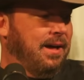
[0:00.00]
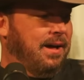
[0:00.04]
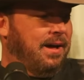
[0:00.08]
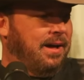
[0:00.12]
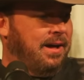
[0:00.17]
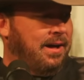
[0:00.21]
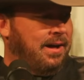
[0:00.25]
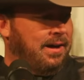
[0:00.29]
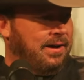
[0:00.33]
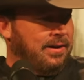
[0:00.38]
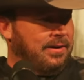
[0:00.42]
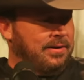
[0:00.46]

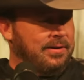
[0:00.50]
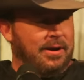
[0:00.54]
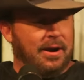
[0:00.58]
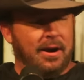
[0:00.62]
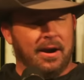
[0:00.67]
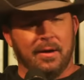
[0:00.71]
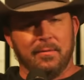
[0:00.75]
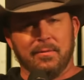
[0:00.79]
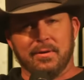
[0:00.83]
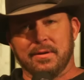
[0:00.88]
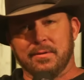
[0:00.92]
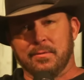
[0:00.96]
All
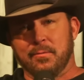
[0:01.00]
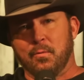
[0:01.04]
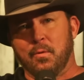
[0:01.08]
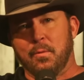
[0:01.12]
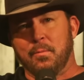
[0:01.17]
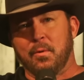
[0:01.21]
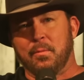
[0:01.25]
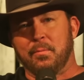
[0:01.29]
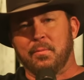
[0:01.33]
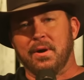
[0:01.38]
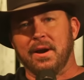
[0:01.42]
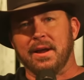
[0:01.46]
right. We got one
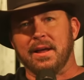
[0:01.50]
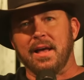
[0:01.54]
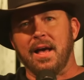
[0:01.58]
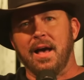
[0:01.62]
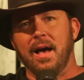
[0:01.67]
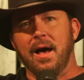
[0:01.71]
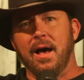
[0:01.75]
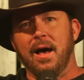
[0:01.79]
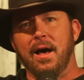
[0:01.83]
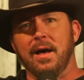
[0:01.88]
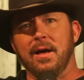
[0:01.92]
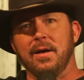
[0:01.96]
more break.
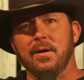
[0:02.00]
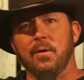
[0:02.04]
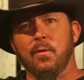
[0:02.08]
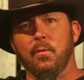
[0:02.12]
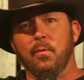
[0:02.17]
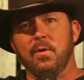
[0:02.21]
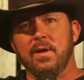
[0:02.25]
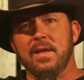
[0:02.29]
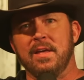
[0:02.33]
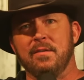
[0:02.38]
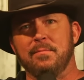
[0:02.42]
We